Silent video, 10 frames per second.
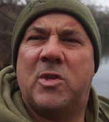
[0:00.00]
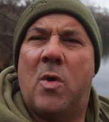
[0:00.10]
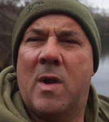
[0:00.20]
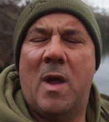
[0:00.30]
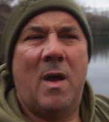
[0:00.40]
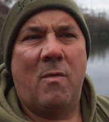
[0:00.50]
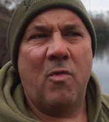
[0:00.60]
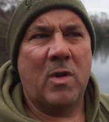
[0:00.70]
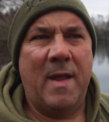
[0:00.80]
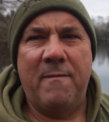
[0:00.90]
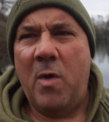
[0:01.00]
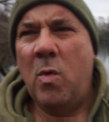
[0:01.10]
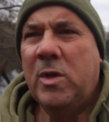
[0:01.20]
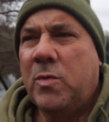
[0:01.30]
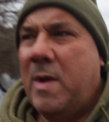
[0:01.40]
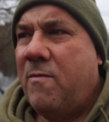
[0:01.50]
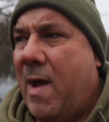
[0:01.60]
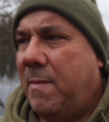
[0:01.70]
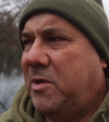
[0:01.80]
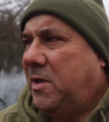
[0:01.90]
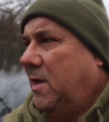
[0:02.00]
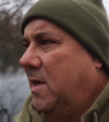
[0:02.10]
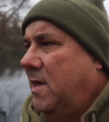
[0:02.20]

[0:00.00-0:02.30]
side of rod length, all at 20 wraps.